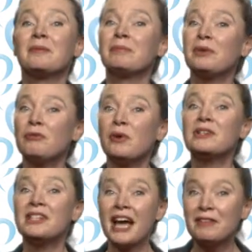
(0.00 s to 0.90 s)
Now,
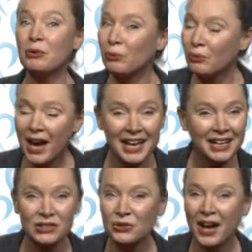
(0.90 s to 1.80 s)
before diving
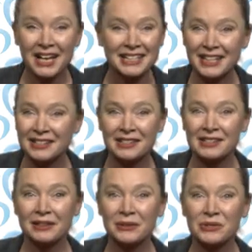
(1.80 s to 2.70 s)
right into
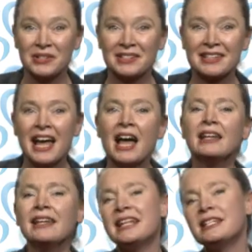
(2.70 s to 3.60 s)
ideas and solutions,
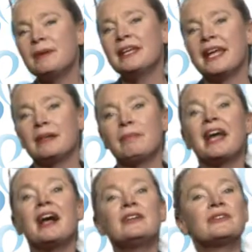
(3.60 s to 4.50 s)
let's
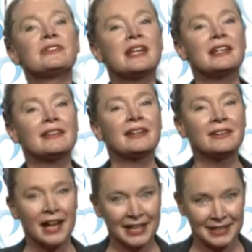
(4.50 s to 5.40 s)
begin by
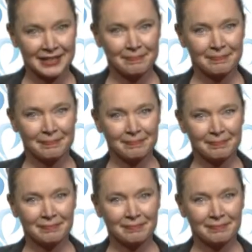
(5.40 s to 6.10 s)
understanding the client.